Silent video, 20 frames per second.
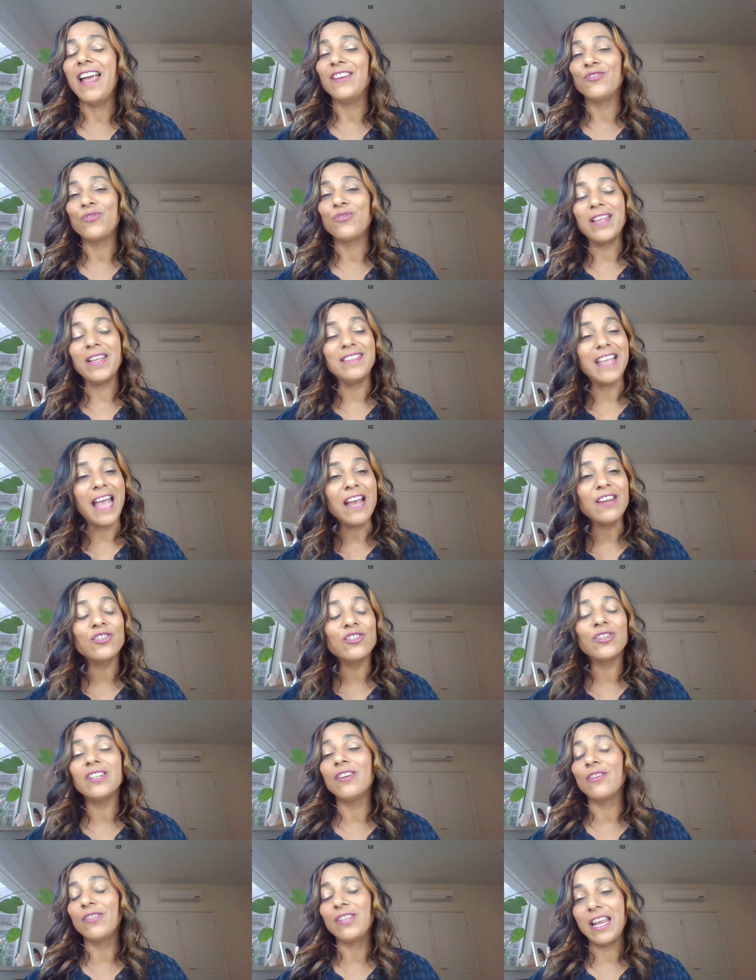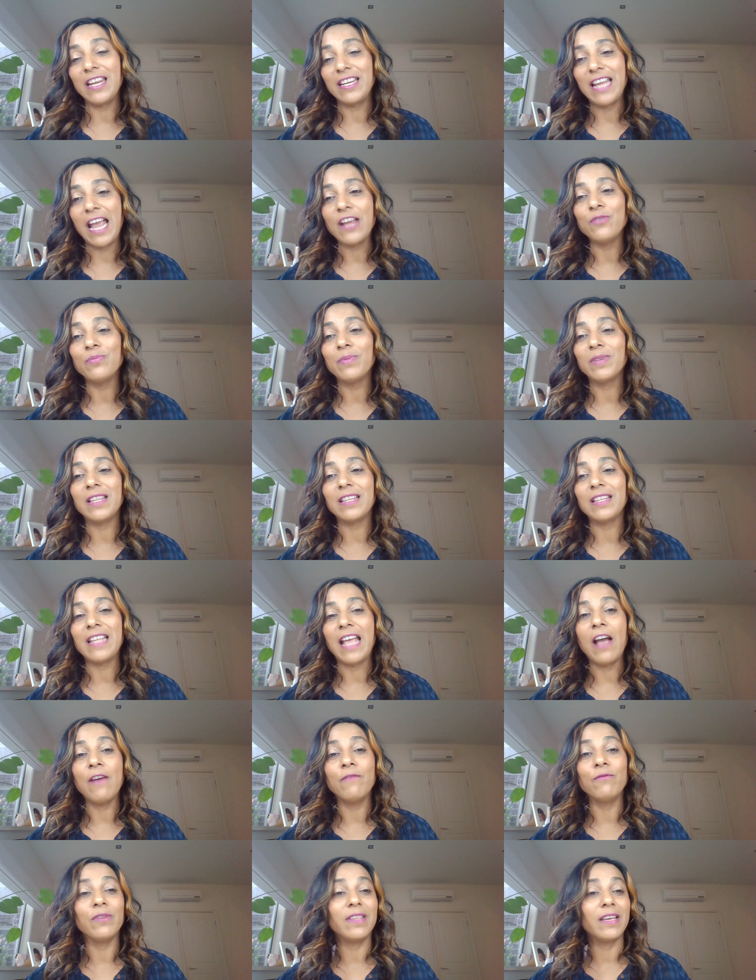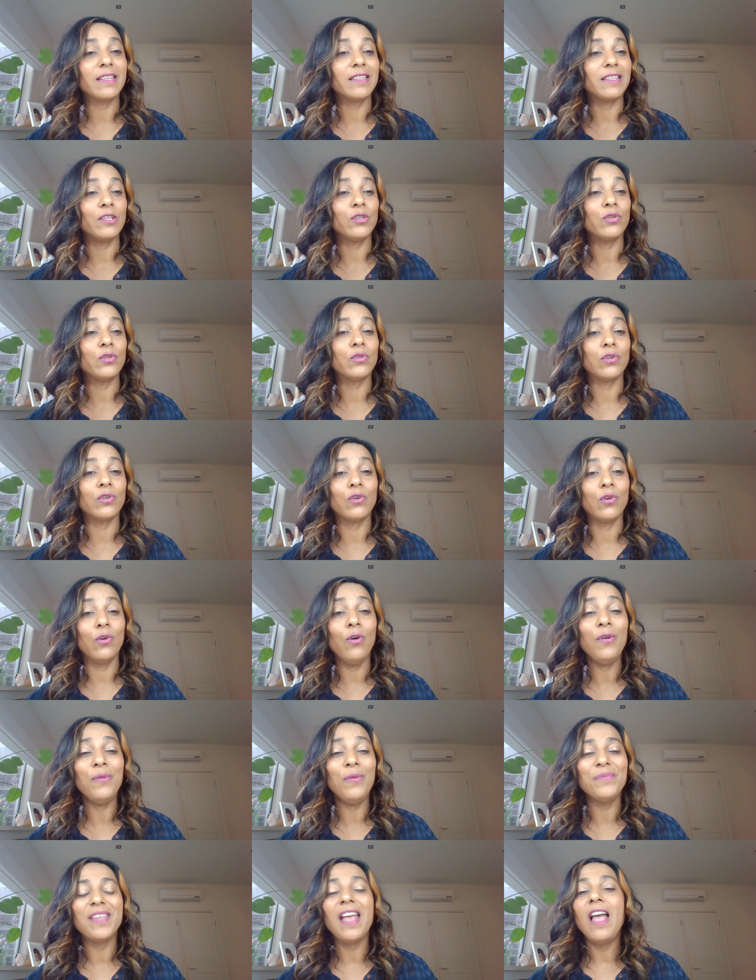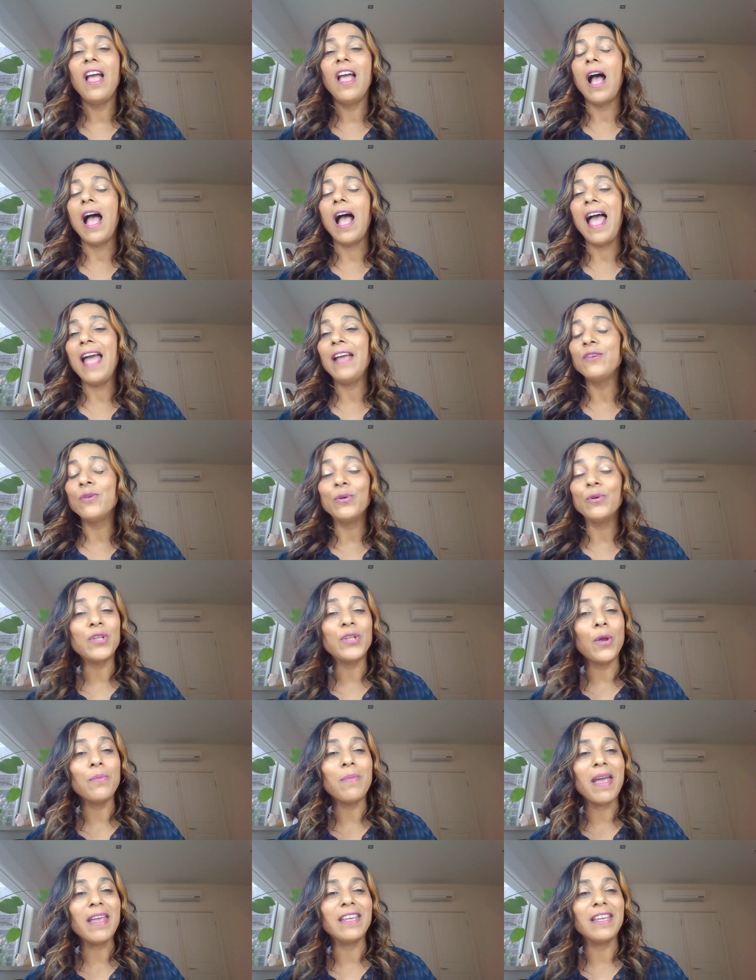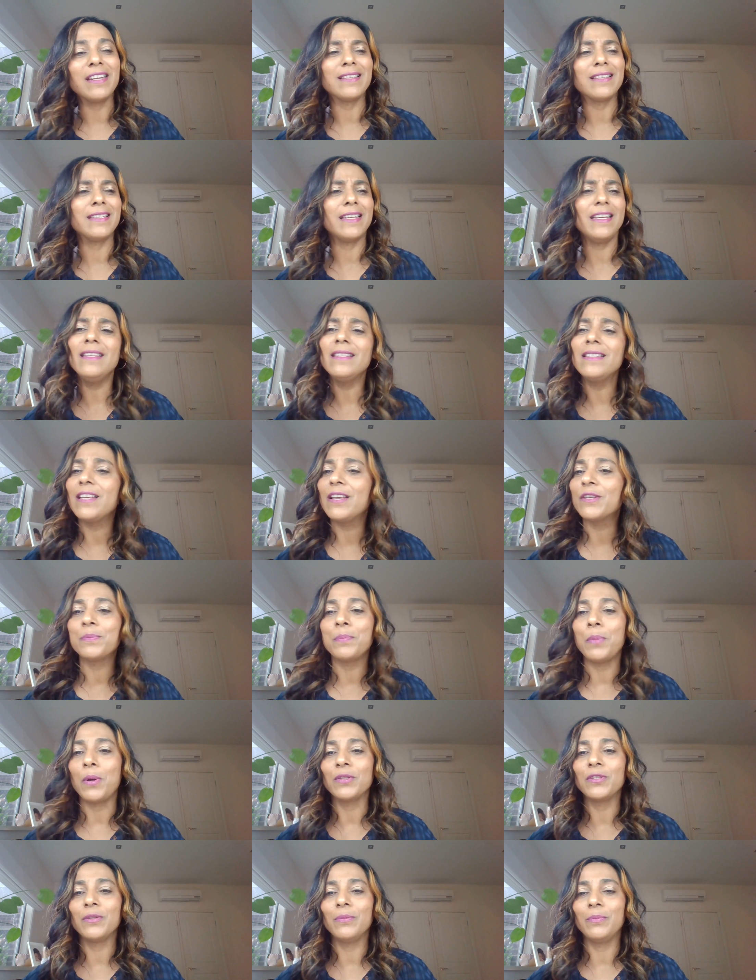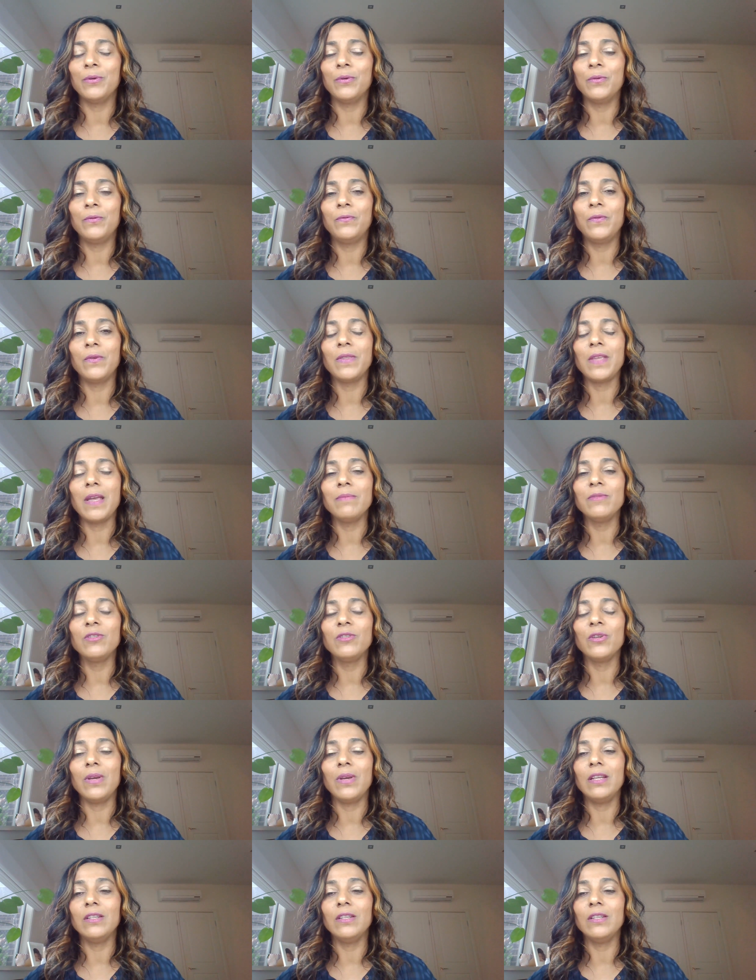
transaction or the engagement that they have with us is secure, and also make it as easy as possible for them to